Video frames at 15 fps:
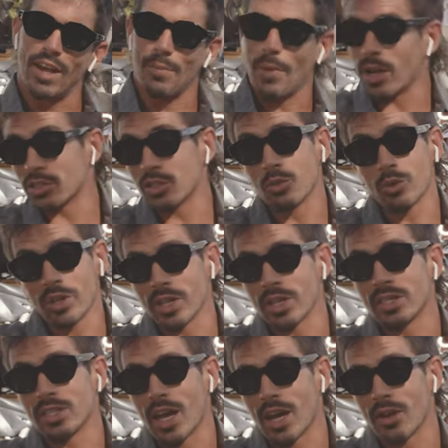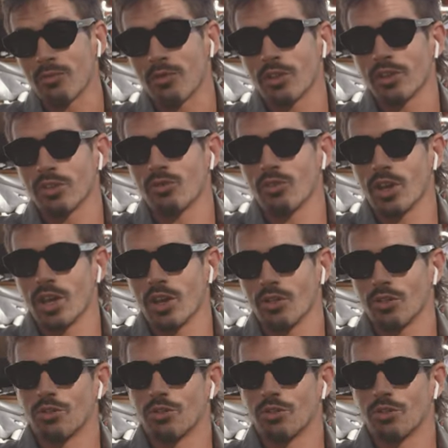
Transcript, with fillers: I'm actually really excited for this video.